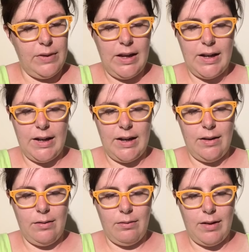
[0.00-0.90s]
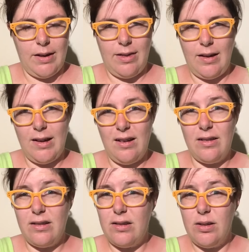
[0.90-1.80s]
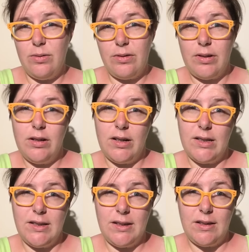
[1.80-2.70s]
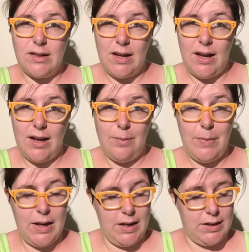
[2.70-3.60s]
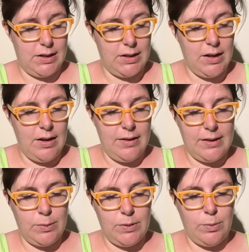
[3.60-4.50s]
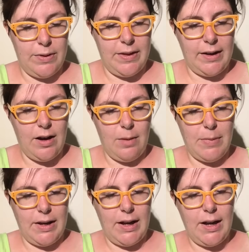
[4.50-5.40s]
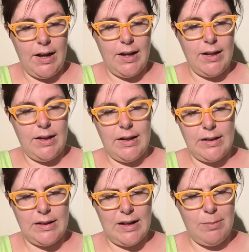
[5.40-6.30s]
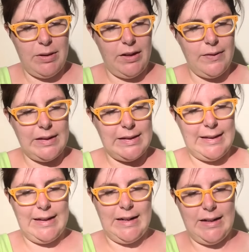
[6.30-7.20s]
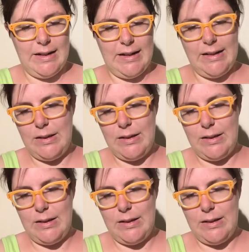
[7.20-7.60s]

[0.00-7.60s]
yeah, I think I got 2 or 3 dresses at the time, and this was one that caught my eye. I believe it's linen, and